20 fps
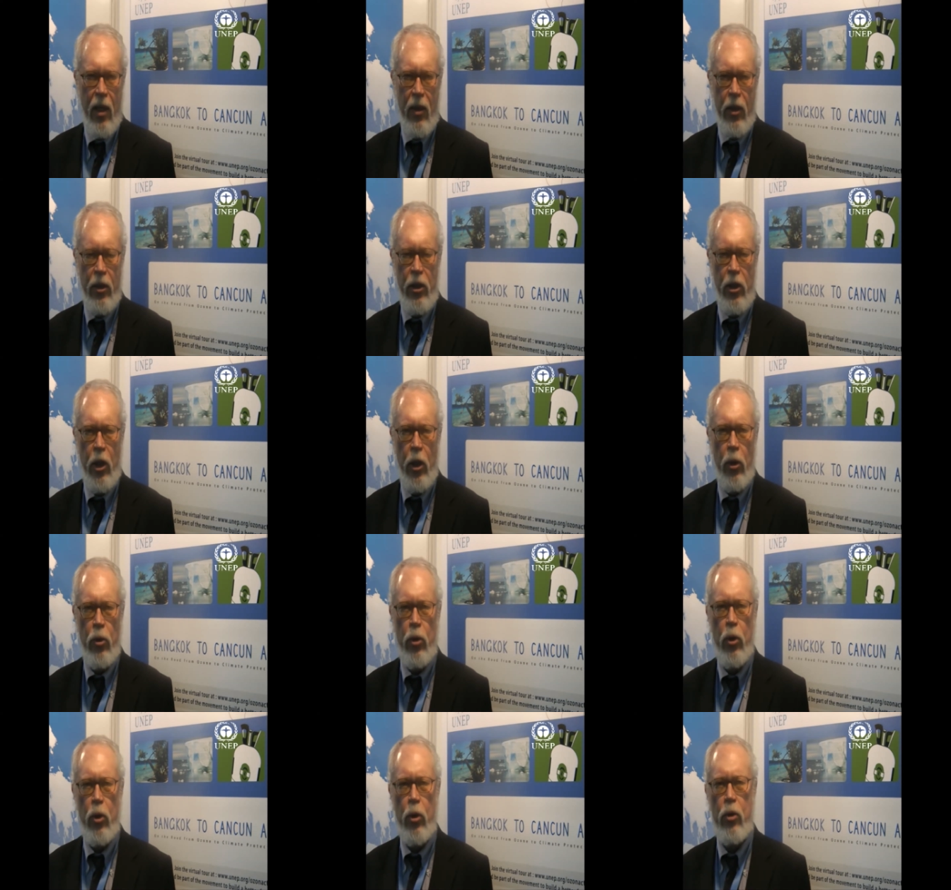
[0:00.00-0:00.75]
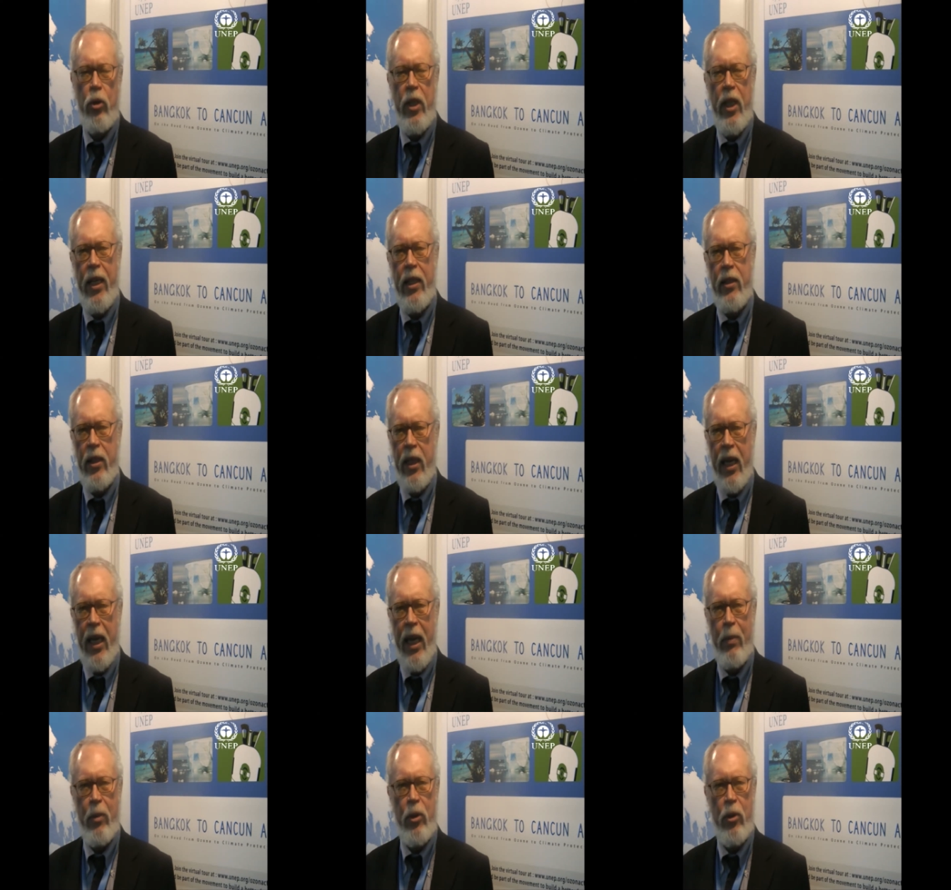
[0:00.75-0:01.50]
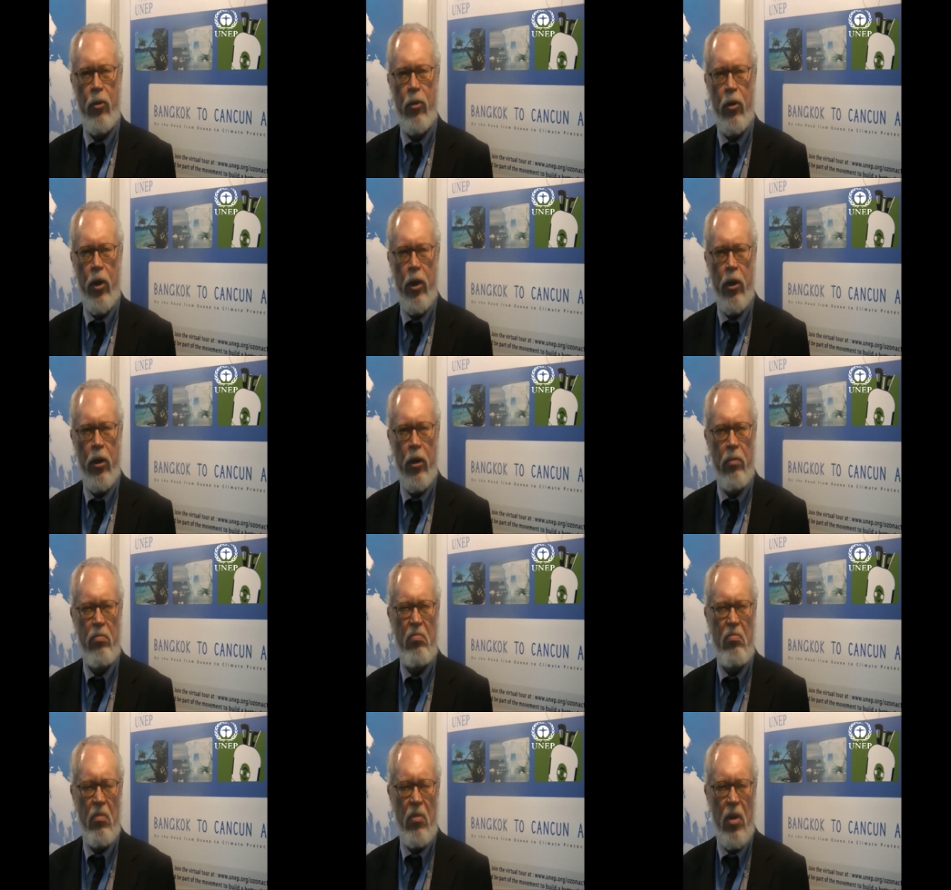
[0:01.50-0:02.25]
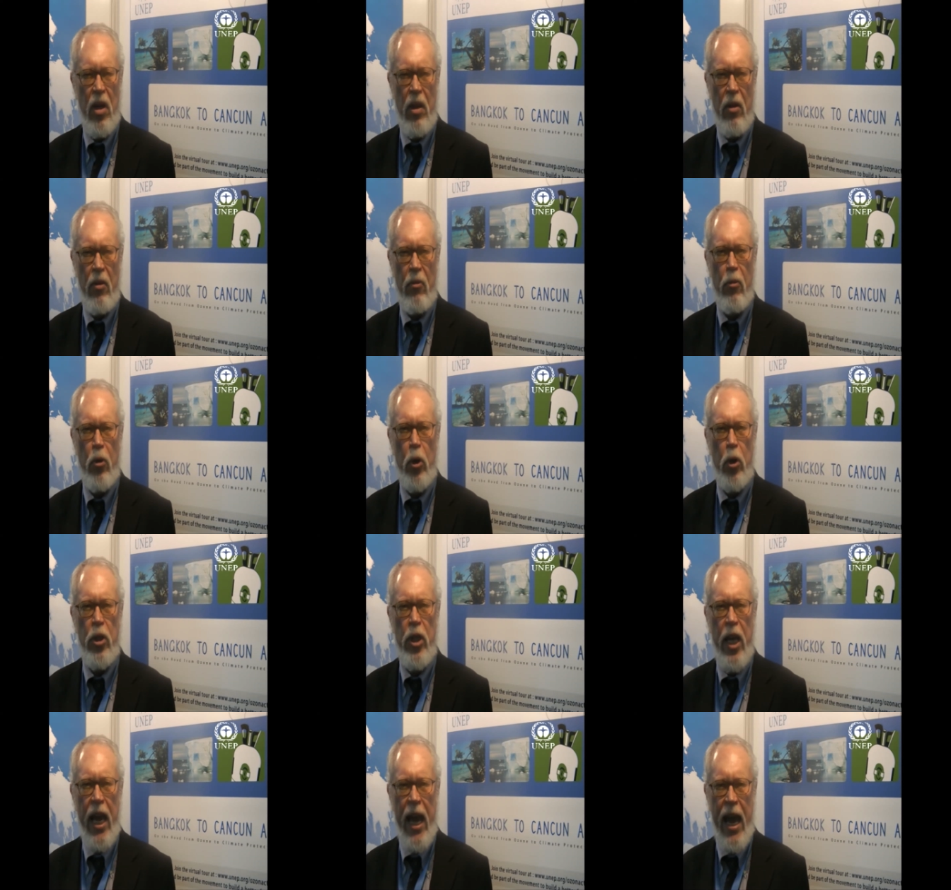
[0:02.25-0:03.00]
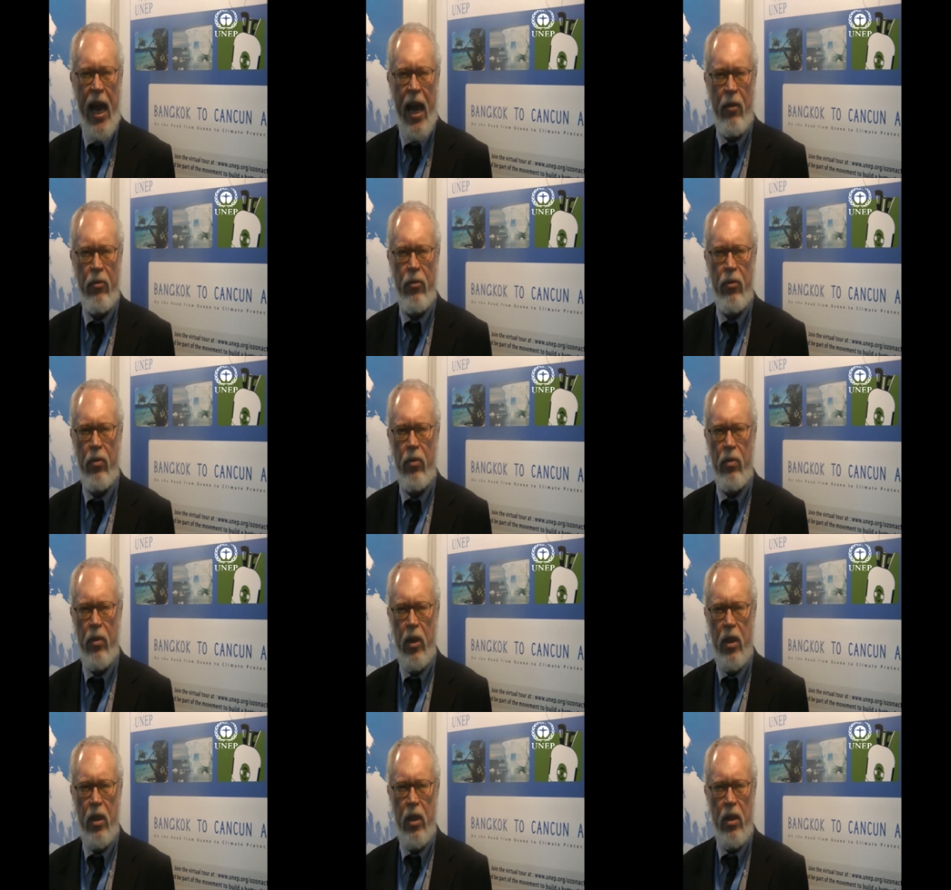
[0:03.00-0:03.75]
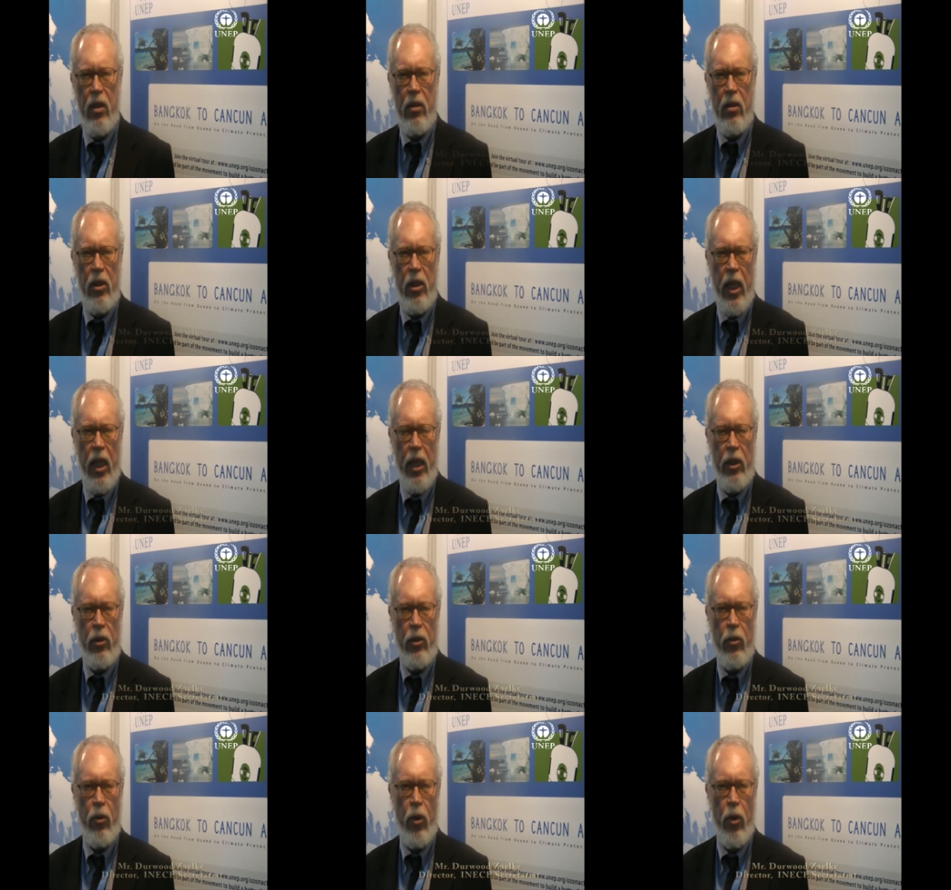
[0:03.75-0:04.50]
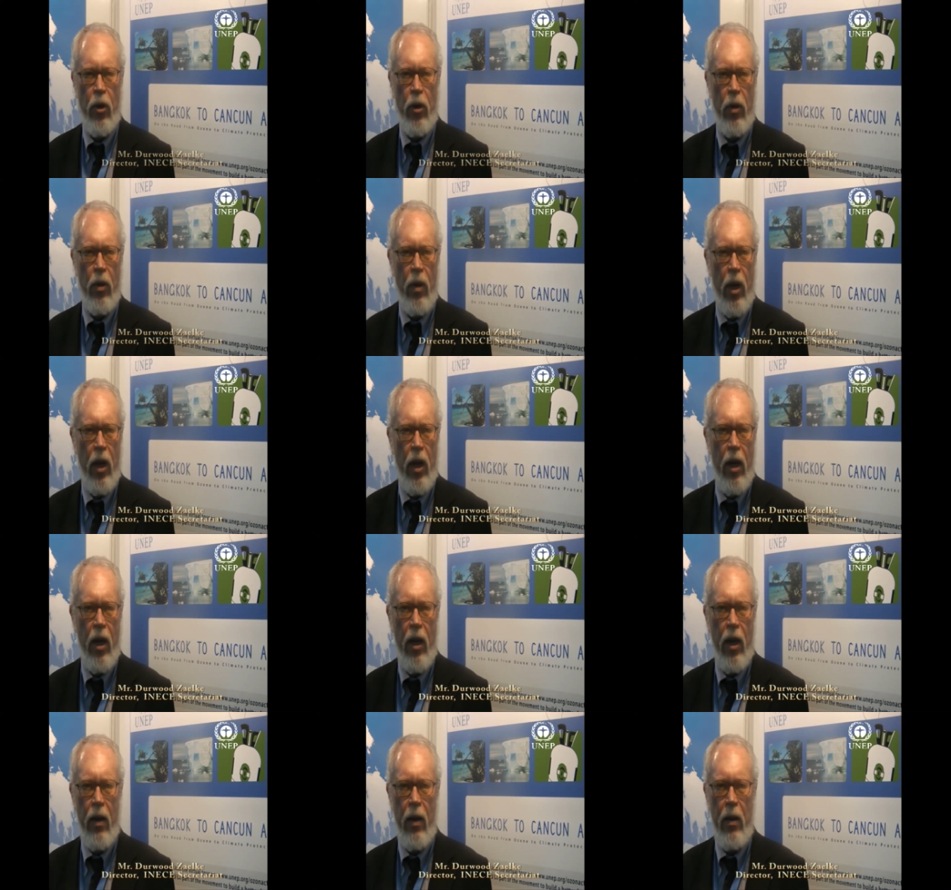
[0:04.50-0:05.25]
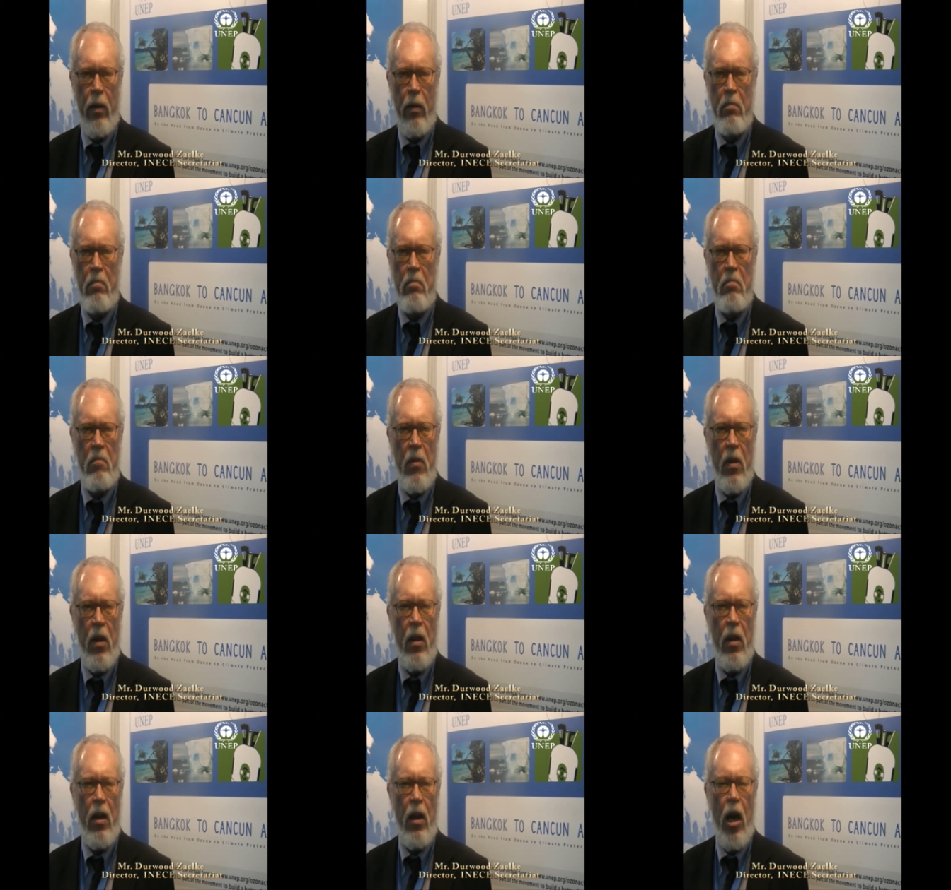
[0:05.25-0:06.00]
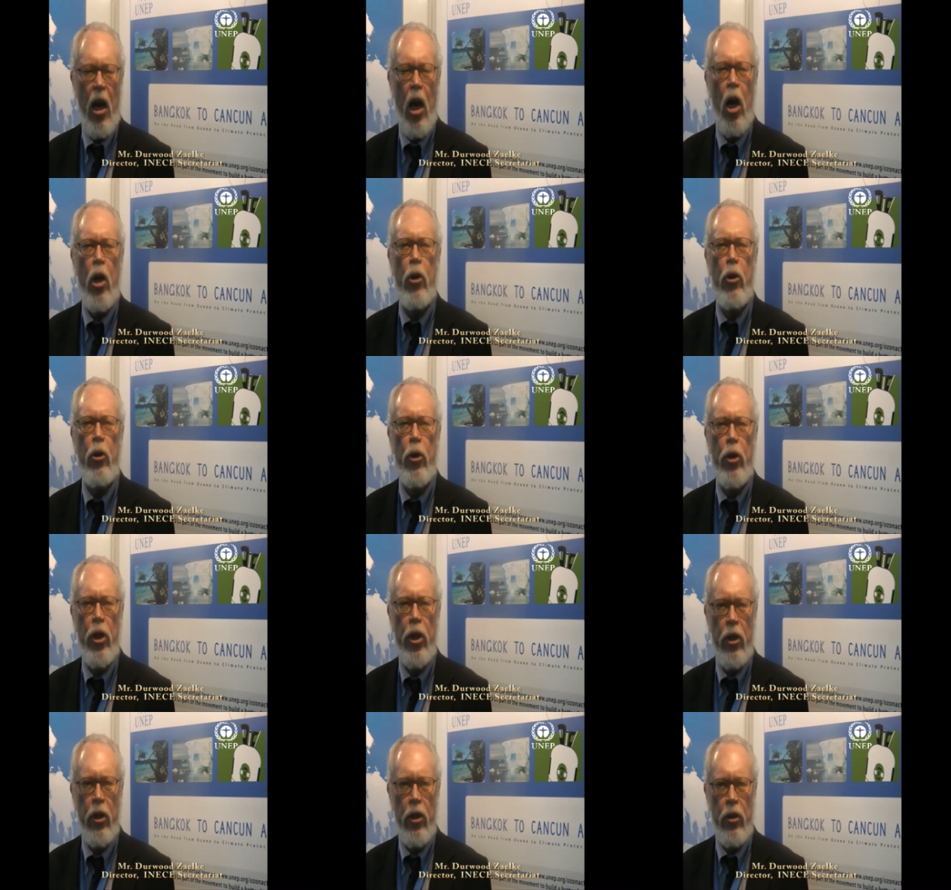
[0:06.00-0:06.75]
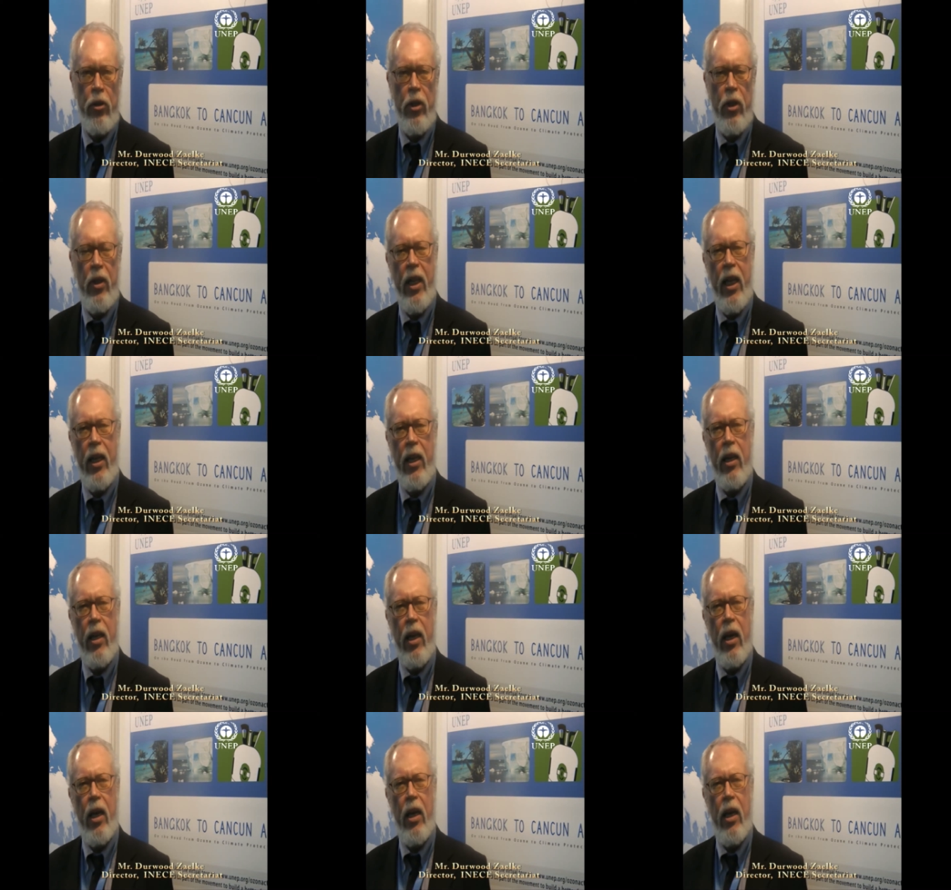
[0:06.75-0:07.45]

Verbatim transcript: The CO2 stays in the atmosphere, uh, the first half stays for uh, 100 years, and then it